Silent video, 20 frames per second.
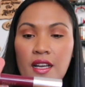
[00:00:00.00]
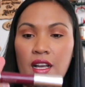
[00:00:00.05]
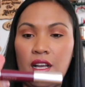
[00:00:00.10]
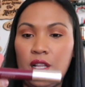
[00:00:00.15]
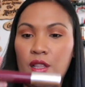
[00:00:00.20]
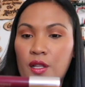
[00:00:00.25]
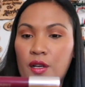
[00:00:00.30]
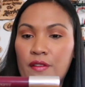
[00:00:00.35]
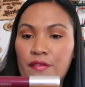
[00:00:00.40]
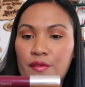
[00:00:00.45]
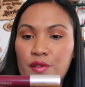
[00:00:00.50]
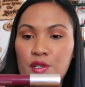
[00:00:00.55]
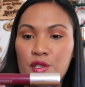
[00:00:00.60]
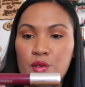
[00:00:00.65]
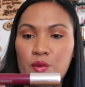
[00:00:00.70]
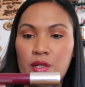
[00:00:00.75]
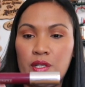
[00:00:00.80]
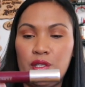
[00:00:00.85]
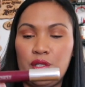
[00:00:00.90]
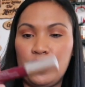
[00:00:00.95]
I love
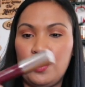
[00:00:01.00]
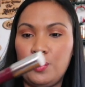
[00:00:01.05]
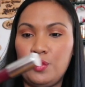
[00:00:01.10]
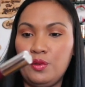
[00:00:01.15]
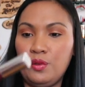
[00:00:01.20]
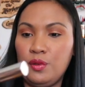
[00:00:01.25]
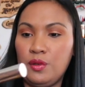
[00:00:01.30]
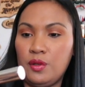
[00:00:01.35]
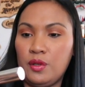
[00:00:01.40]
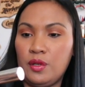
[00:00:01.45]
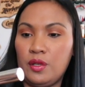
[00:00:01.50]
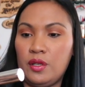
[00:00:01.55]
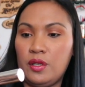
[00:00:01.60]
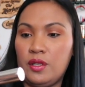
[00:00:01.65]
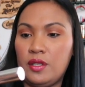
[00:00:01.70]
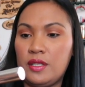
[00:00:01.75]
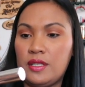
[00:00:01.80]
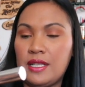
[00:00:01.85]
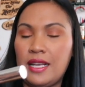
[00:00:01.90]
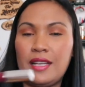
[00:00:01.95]
this one too
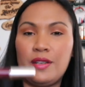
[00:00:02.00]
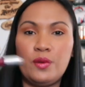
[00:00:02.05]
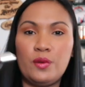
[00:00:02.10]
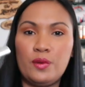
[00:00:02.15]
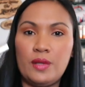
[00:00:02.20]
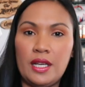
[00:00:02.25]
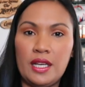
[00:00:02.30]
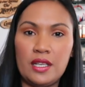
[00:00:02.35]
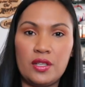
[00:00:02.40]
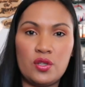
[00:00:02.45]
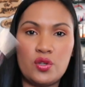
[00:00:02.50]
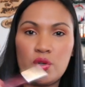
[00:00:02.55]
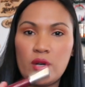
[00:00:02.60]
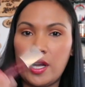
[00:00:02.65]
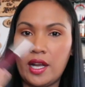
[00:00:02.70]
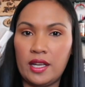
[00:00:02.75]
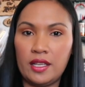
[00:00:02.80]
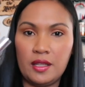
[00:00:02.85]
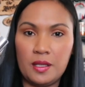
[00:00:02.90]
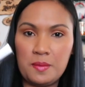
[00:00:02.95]
because I don't like
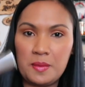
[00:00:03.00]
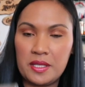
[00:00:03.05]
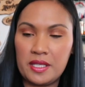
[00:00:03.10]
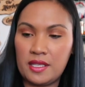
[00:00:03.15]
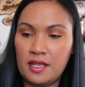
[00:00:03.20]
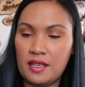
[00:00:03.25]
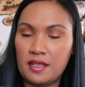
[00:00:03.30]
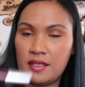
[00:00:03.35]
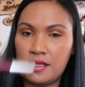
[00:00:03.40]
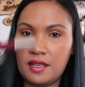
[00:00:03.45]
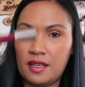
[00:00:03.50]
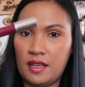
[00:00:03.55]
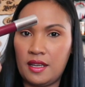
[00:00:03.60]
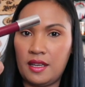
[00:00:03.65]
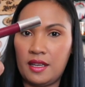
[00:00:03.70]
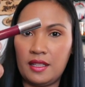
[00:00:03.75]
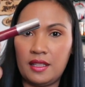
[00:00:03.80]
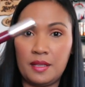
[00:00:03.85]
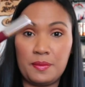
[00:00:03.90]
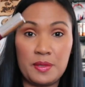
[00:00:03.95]
dry lipstick,
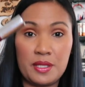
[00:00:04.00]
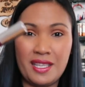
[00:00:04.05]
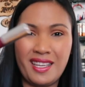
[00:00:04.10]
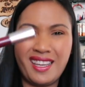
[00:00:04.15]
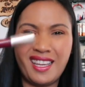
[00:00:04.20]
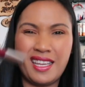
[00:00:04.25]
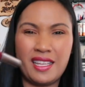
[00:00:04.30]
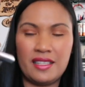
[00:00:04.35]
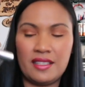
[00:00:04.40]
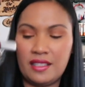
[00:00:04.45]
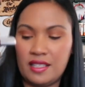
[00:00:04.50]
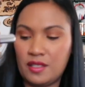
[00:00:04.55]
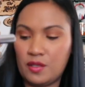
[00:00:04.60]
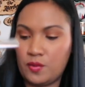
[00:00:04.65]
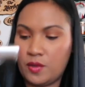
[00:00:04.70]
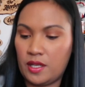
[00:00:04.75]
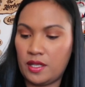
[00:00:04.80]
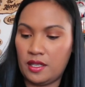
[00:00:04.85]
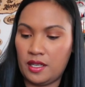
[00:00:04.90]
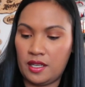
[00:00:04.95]
and
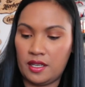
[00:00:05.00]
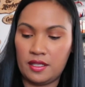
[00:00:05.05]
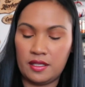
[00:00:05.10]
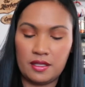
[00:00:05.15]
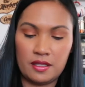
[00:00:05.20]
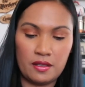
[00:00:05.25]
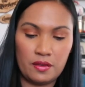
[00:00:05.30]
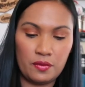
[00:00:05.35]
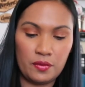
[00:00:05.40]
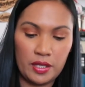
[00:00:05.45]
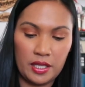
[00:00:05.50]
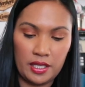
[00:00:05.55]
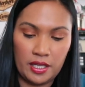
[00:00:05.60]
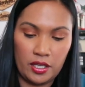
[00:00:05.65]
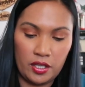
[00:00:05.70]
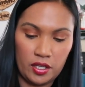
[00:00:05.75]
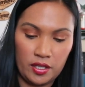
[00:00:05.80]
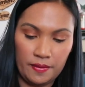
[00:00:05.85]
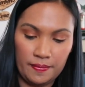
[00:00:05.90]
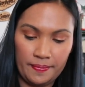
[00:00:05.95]
this one is really
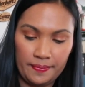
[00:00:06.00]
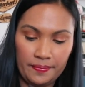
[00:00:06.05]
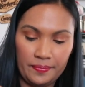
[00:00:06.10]
good.